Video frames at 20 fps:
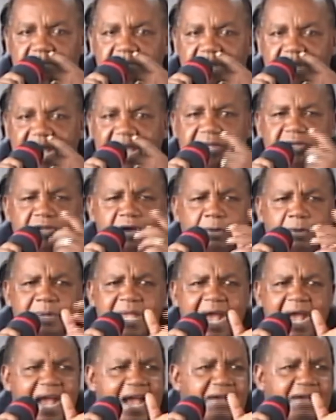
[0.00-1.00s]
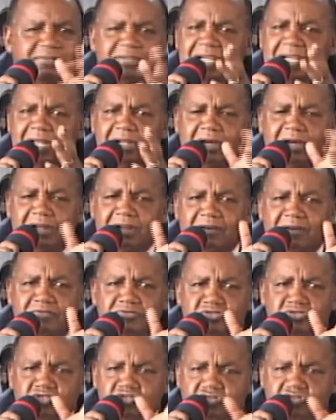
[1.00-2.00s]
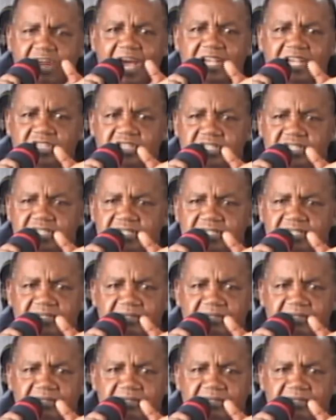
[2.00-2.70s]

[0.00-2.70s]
I know we are having a lot of trash.